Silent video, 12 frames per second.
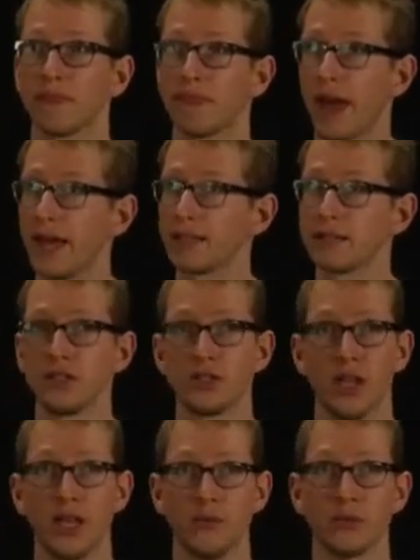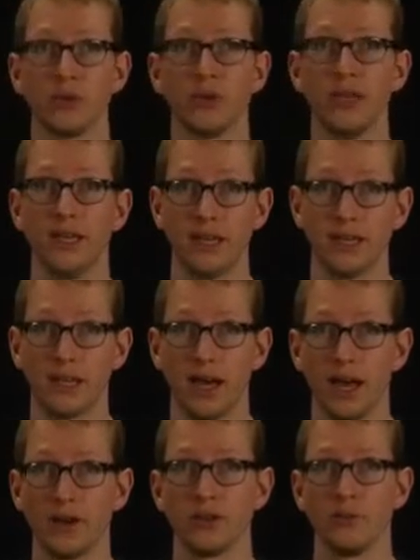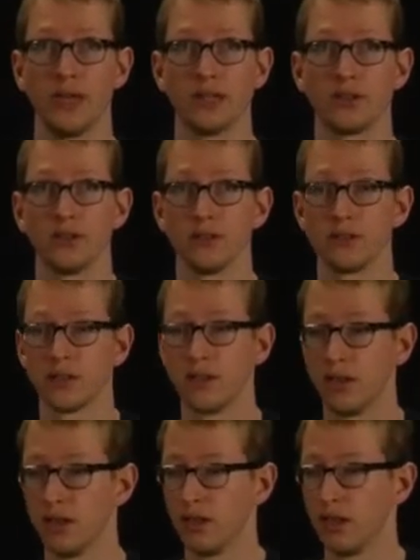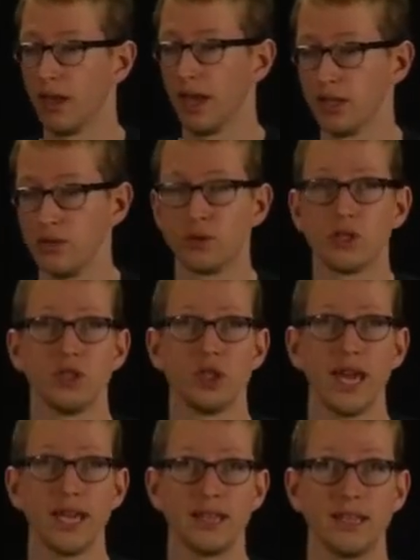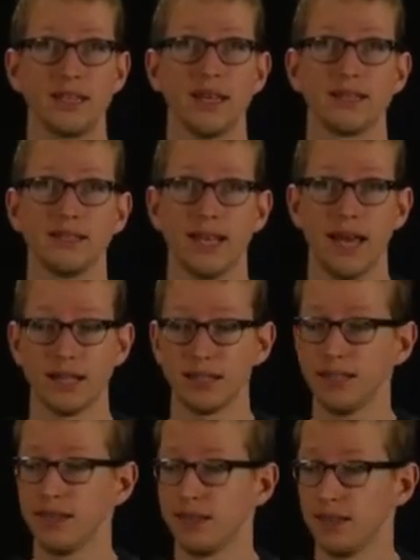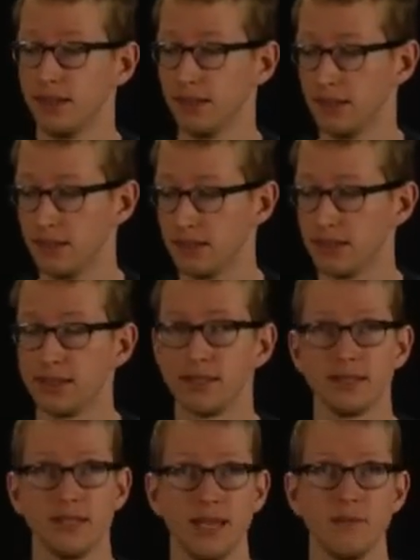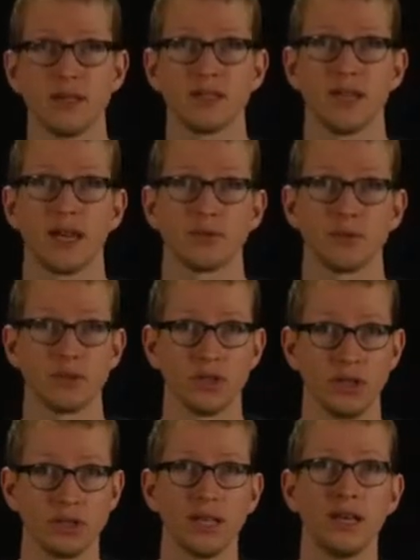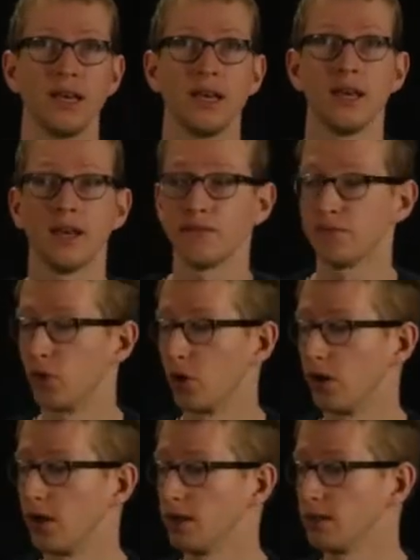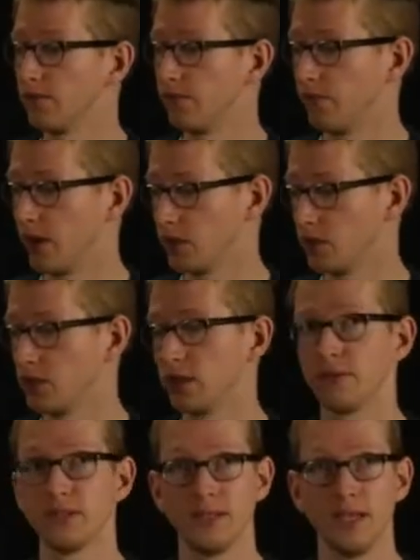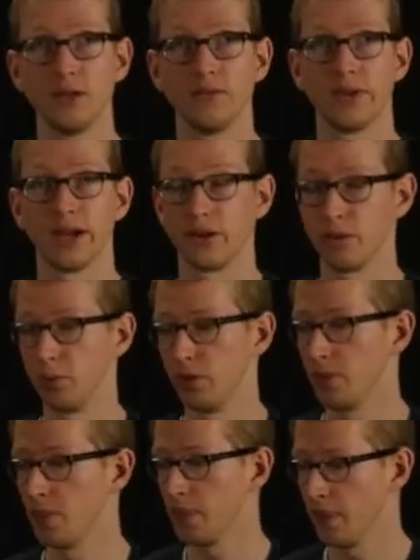That's the chain rule in higher dimensions. And you can check that exactly this is the same exact result for functions of a single variable